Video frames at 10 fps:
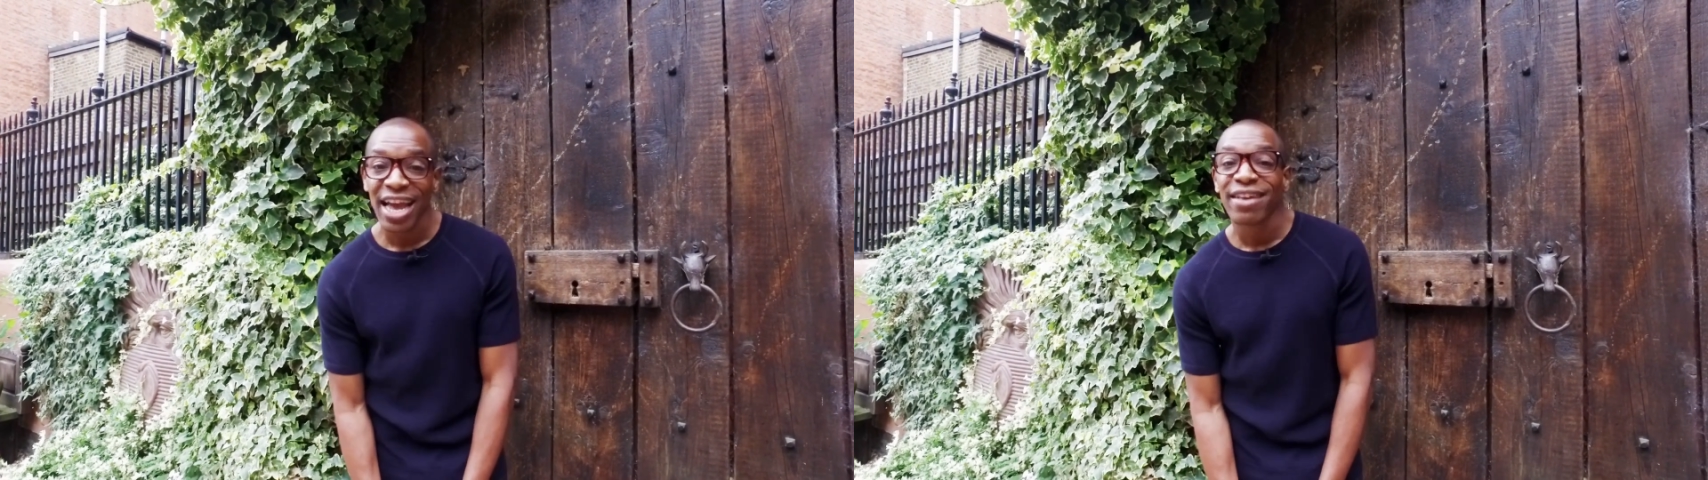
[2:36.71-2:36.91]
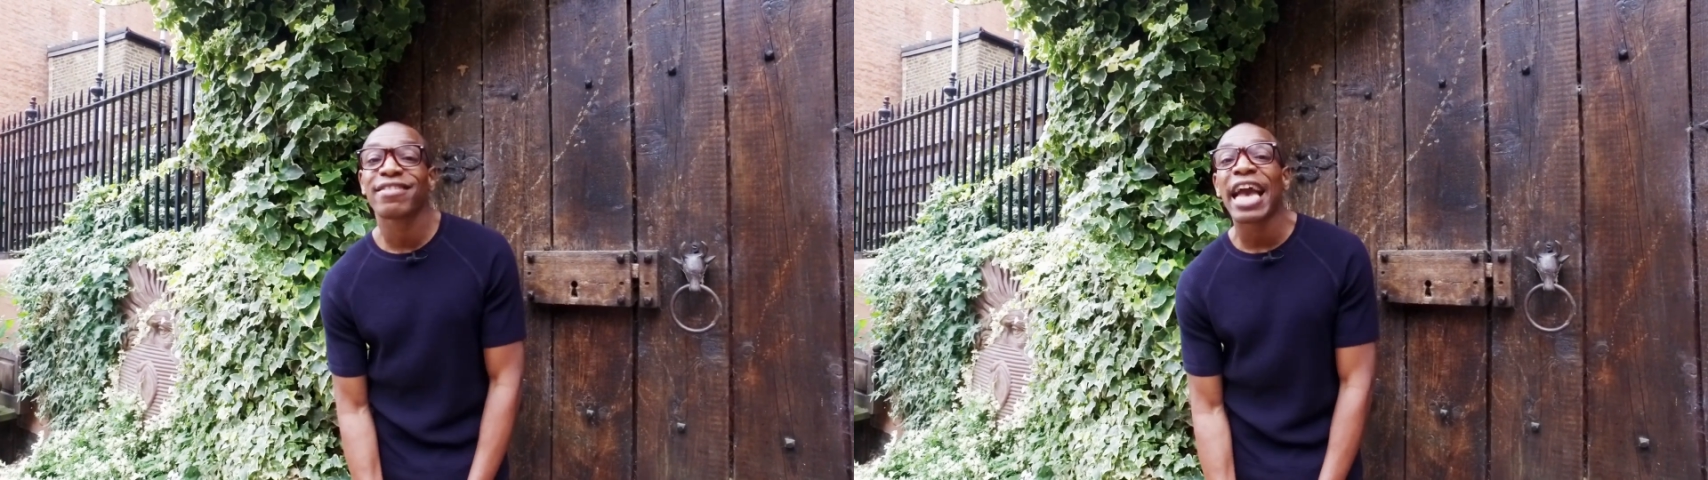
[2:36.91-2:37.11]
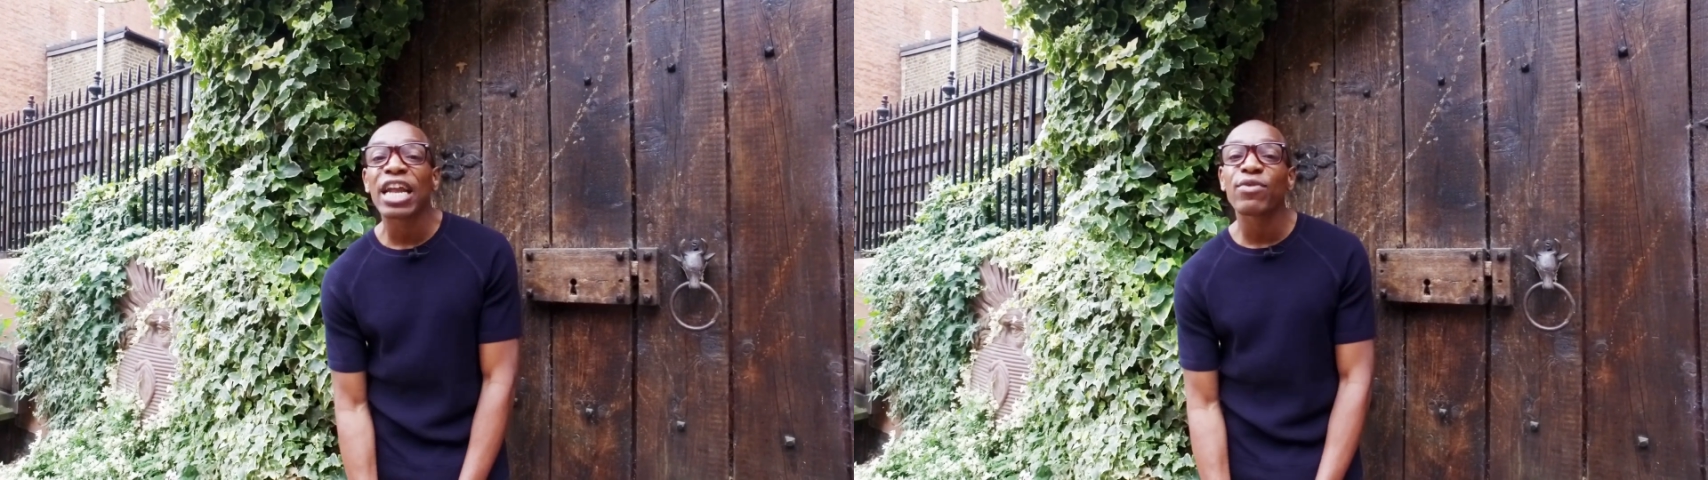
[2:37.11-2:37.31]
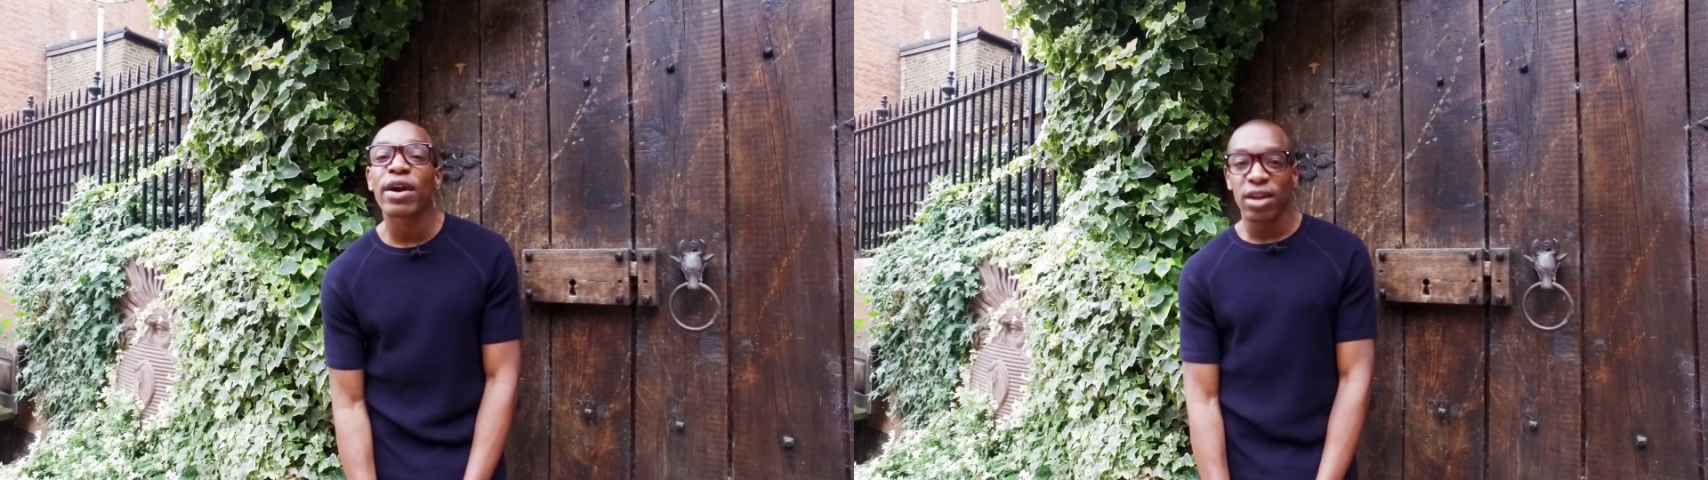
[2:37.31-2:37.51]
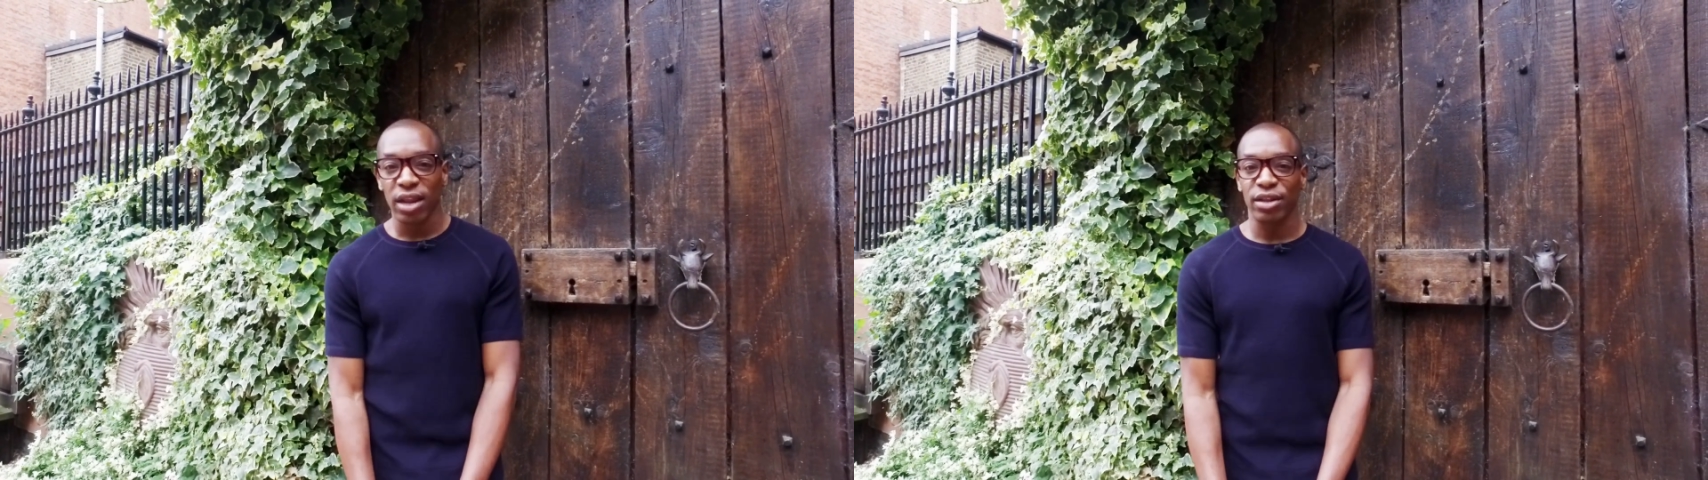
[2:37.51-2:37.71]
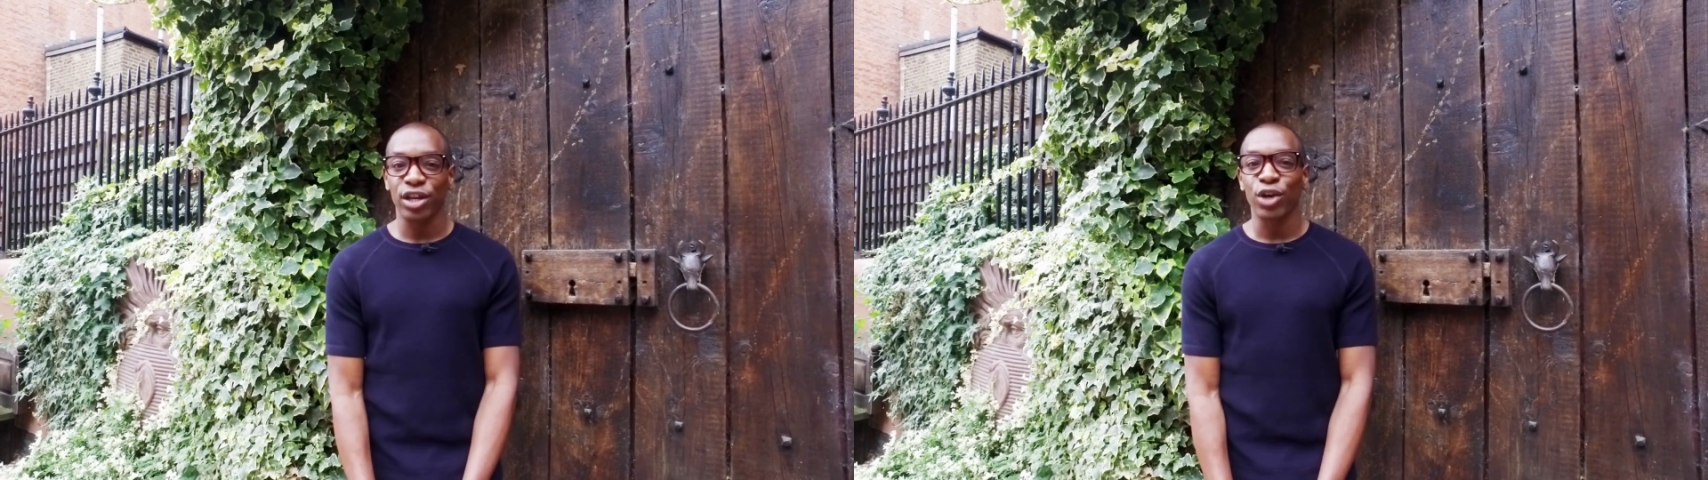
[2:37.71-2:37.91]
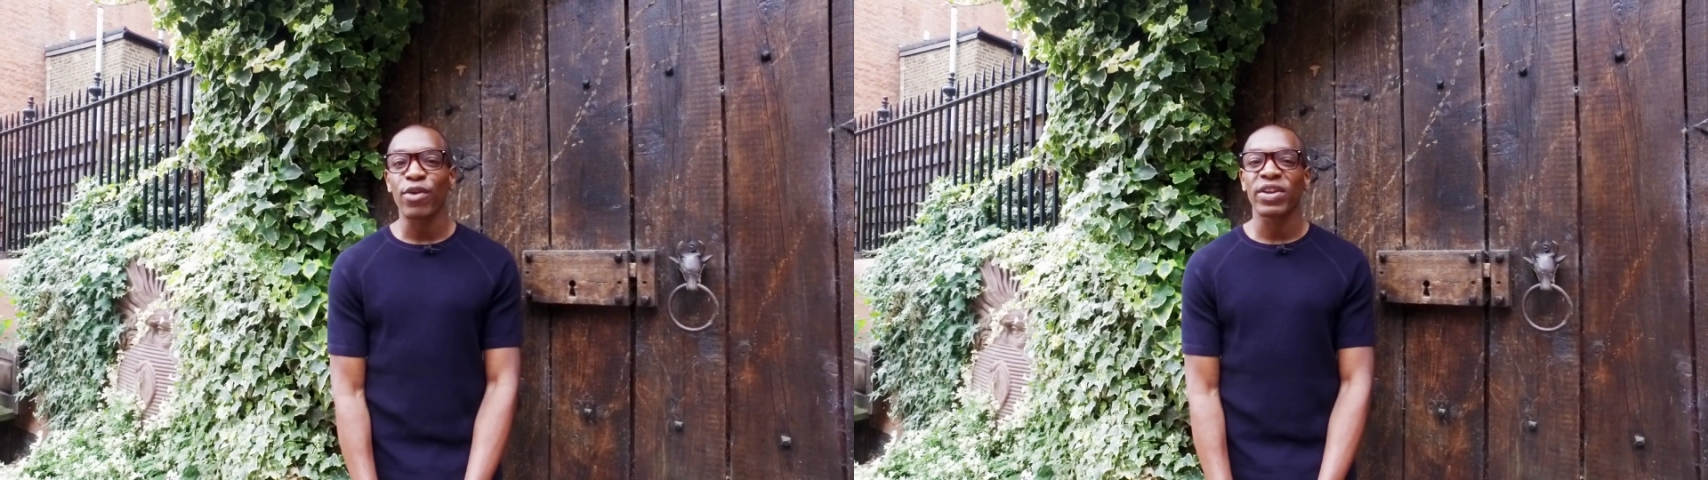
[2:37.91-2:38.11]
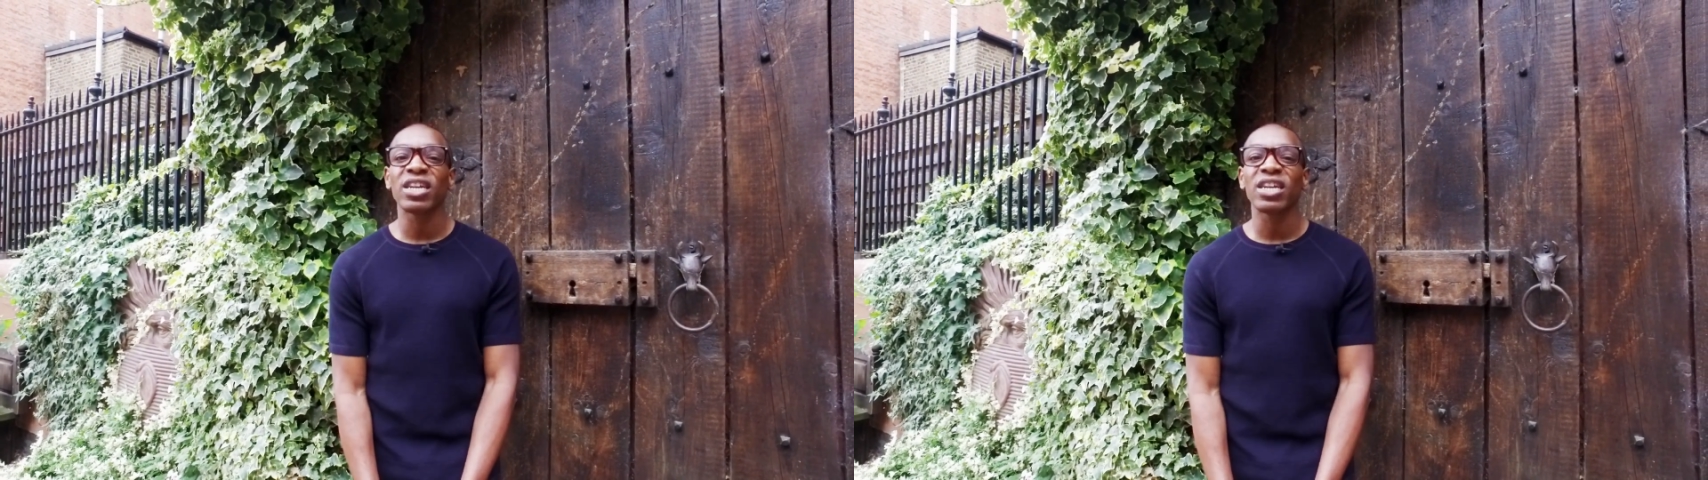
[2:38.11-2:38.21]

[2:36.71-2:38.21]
Scattered around London are over